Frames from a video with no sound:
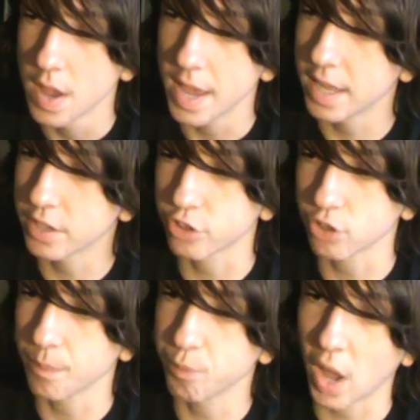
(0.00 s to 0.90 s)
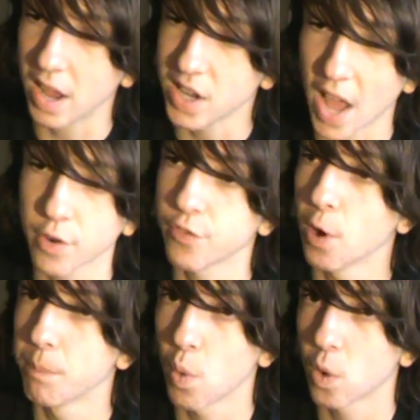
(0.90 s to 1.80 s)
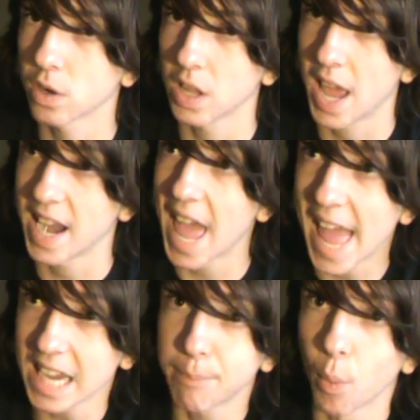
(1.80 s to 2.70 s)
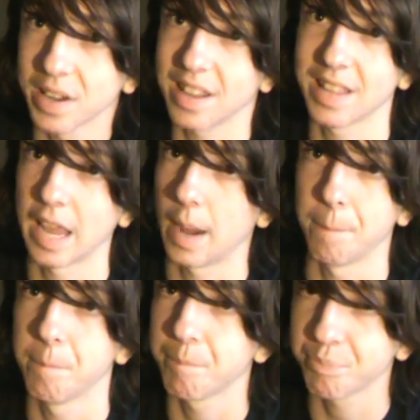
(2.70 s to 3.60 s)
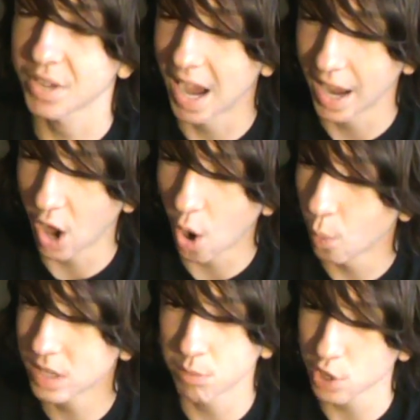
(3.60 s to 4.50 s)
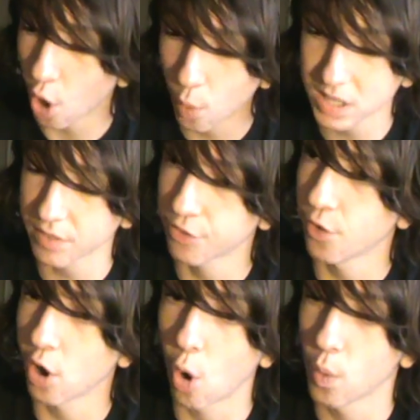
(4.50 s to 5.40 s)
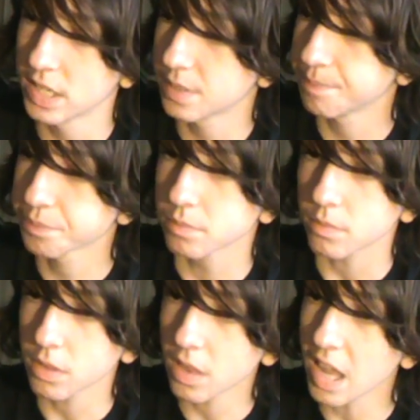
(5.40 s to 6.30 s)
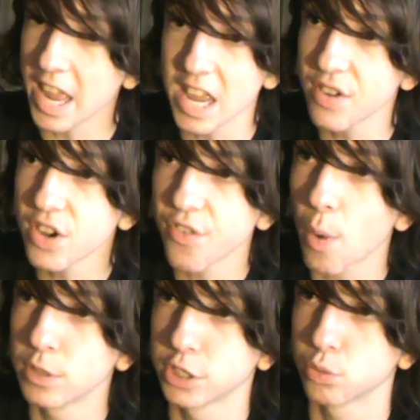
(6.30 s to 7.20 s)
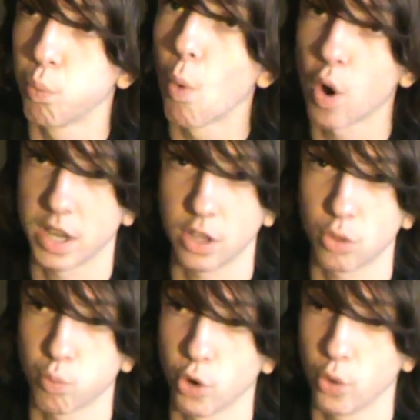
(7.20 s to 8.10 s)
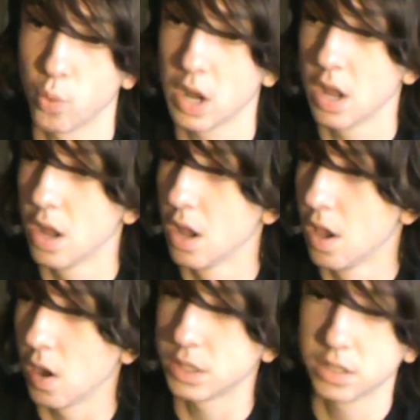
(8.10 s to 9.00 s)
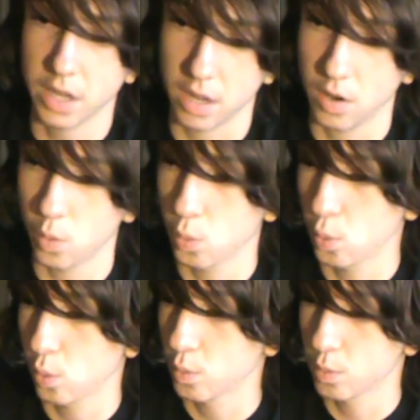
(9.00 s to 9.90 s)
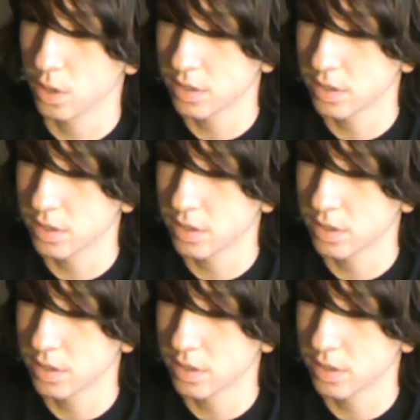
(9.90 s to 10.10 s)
It is just... I never felt bored at any point in the game. I was always having fun, always... Even if I was just walking through a city or a